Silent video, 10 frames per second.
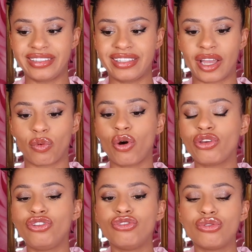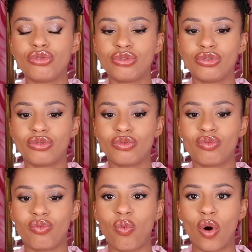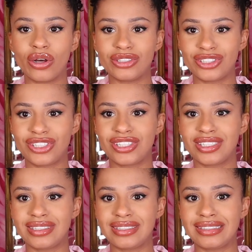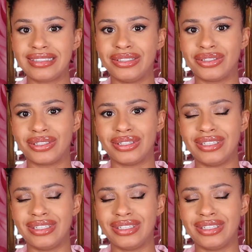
like what you want, you know,